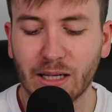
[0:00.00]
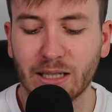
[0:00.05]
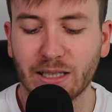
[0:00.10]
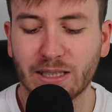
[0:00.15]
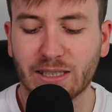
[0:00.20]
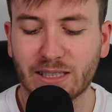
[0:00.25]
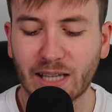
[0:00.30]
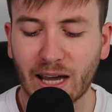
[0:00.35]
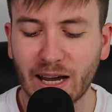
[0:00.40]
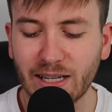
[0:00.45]

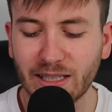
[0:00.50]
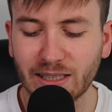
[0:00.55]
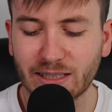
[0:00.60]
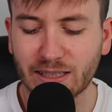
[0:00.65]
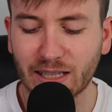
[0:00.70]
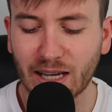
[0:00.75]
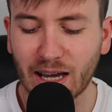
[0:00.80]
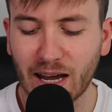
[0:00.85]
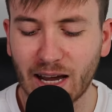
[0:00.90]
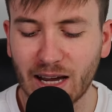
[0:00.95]

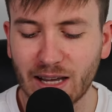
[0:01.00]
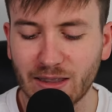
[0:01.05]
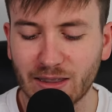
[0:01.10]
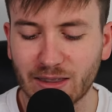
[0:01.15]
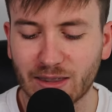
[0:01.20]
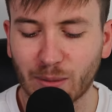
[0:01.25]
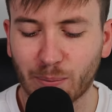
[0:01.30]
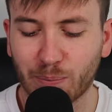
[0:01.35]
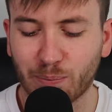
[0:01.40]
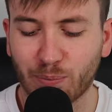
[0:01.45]
Saints
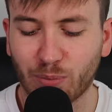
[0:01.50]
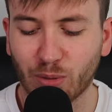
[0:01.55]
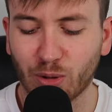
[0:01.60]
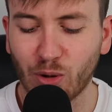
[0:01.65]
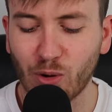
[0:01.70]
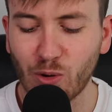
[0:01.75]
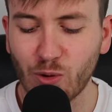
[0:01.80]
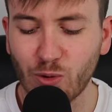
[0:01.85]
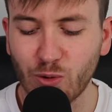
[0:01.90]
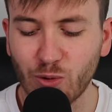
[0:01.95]
and the
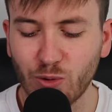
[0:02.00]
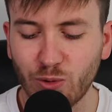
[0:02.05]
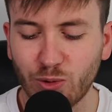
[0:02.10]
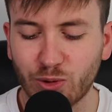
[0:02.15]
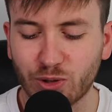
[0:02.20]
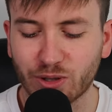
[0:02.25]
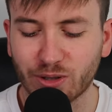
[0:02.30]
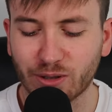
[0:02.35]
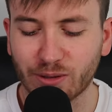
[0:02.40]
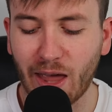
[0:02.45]

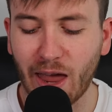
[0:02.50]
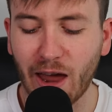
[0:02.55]
Blues.